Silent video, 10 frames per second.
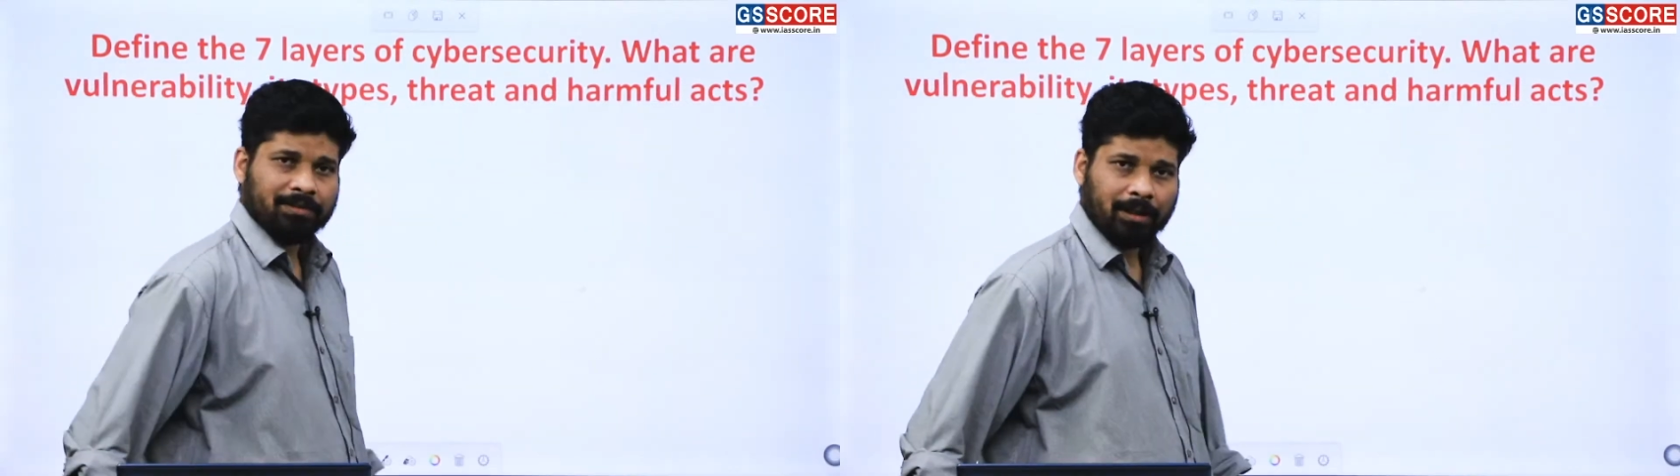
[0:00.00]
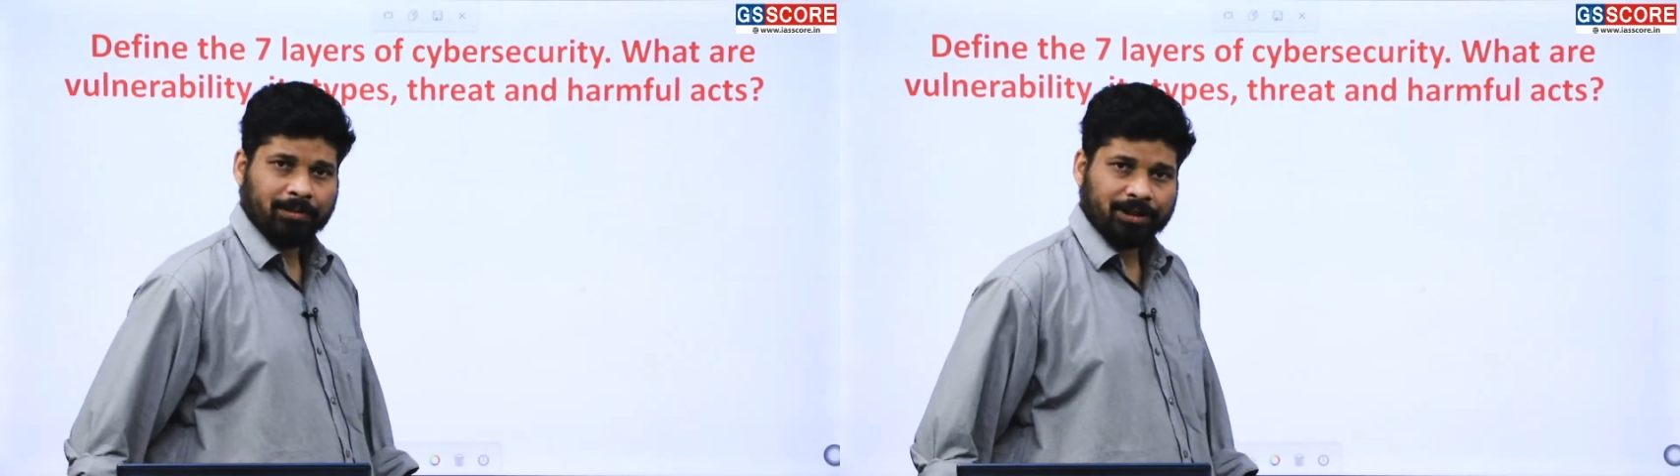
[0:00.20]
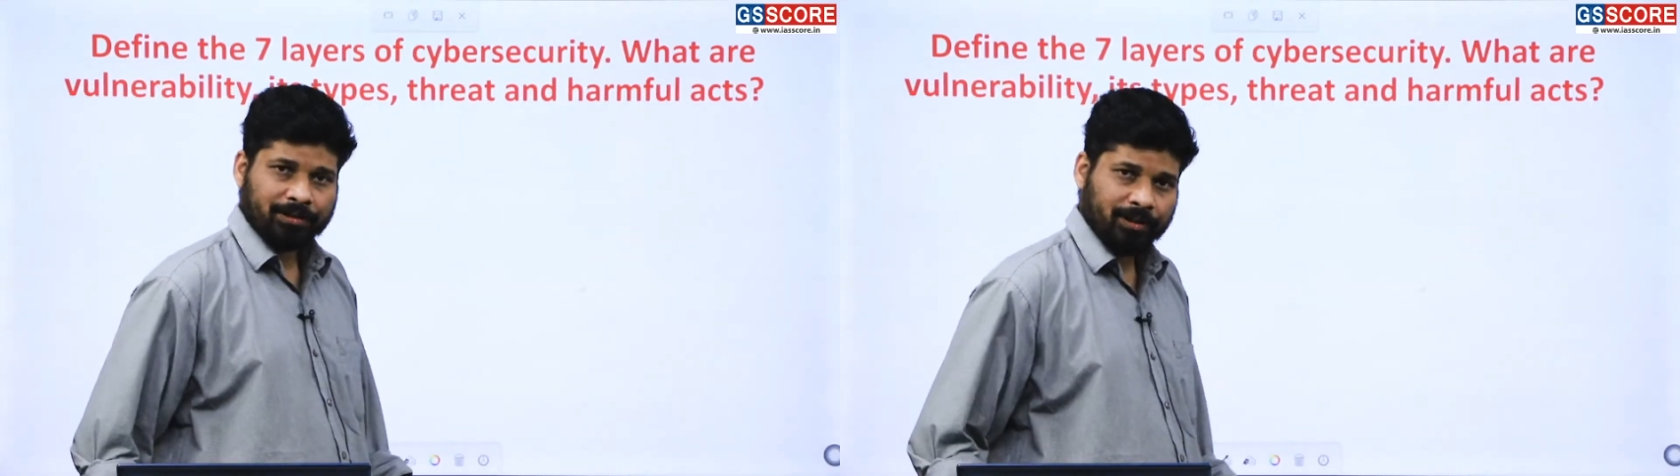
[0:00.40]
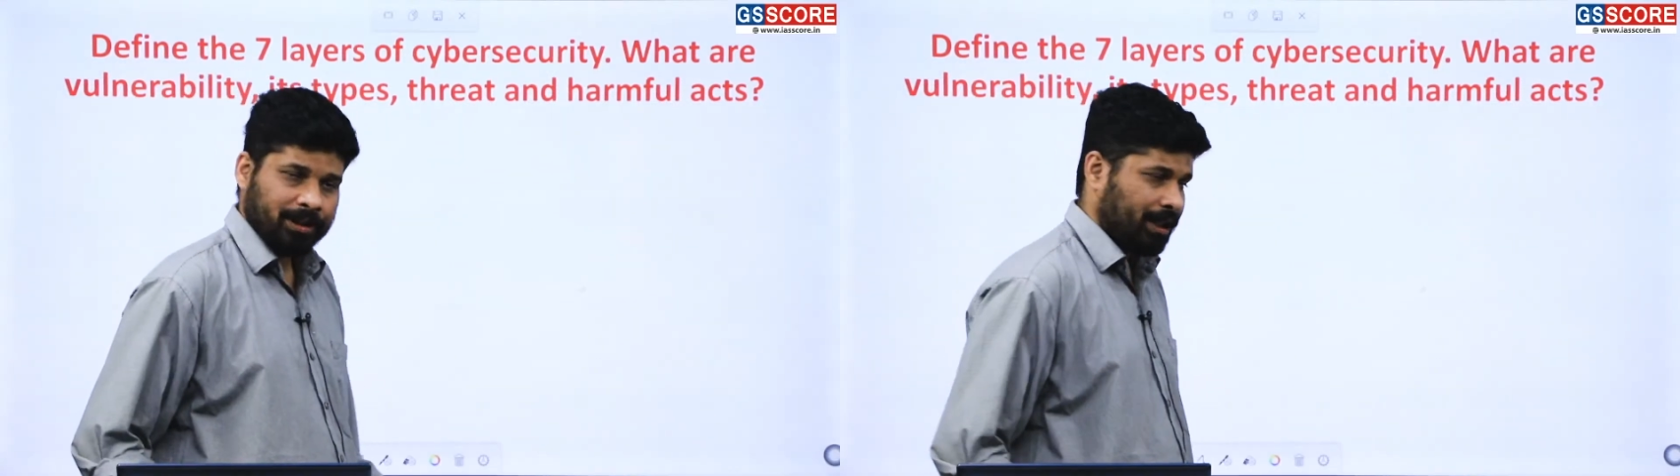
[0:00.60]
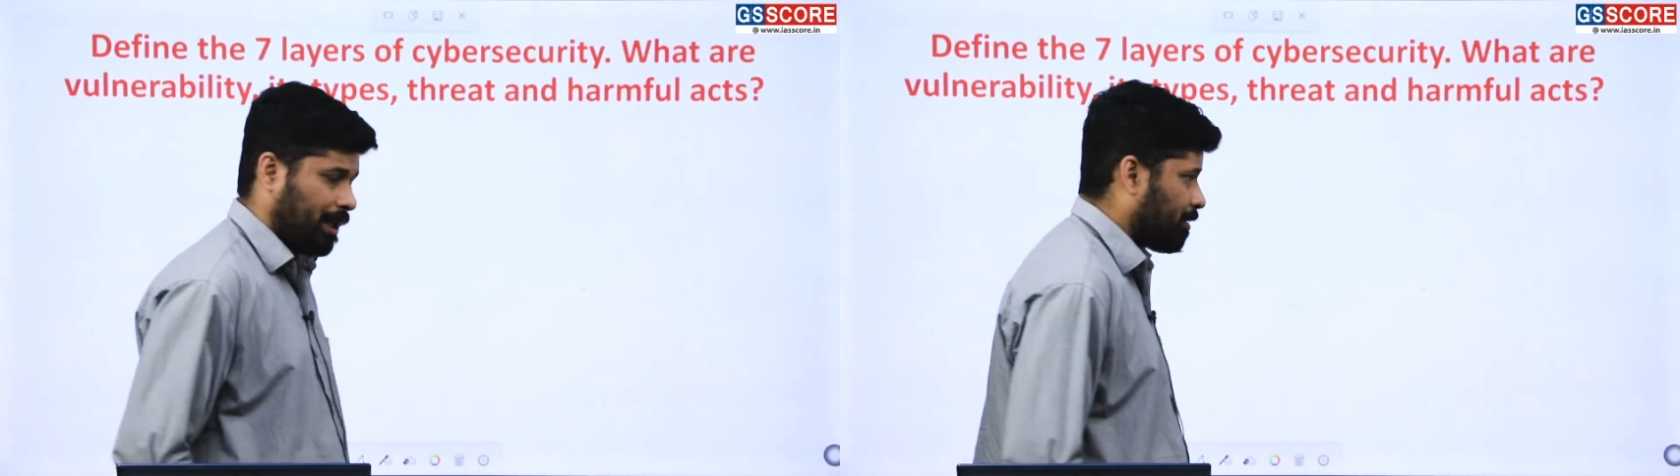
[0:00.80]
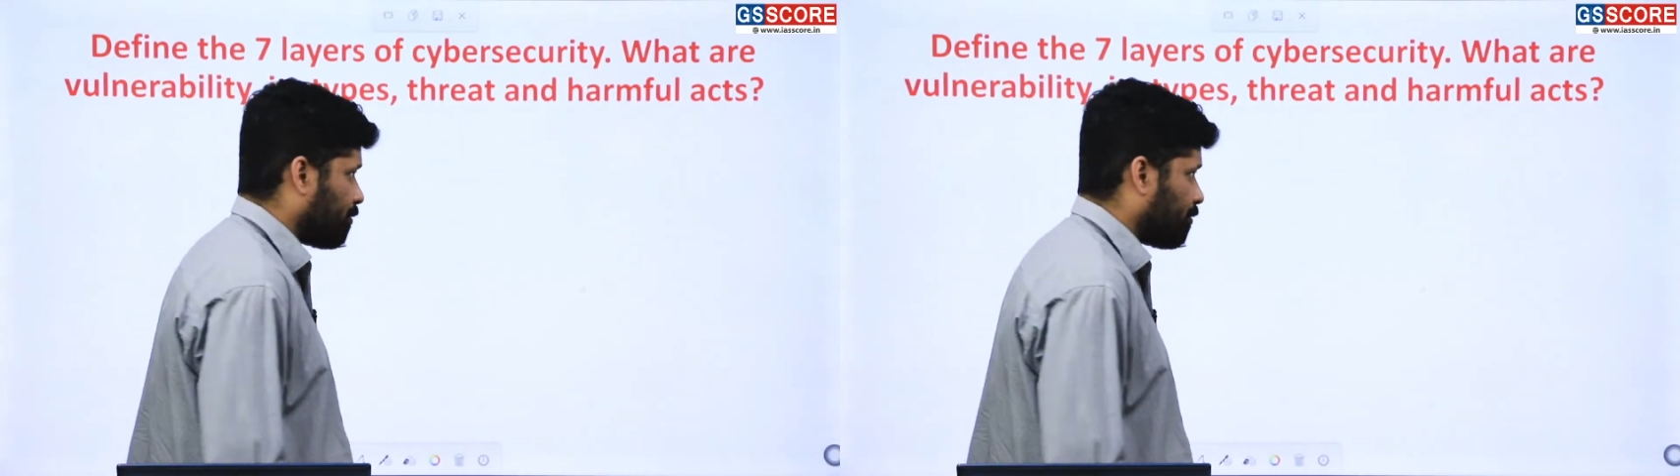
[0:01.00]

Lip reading: cybersecurity are to be